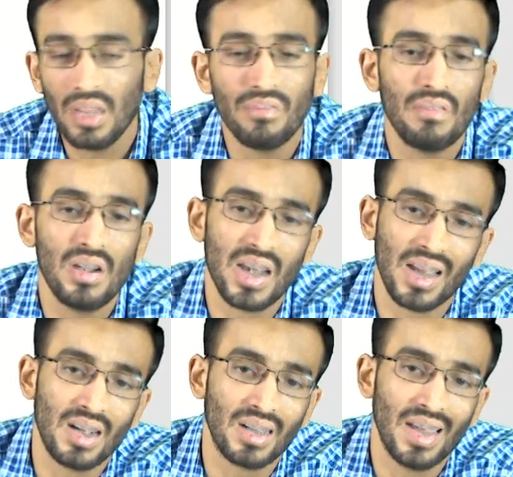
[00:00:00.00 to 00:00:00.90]
we will
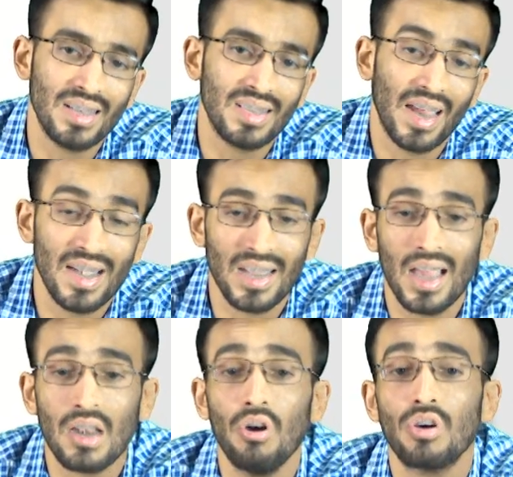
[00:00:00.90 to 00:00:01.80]
recognize the entire
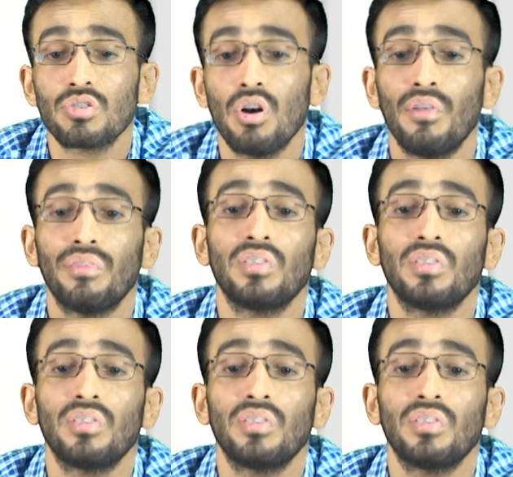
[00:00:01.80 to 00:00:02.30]
loss of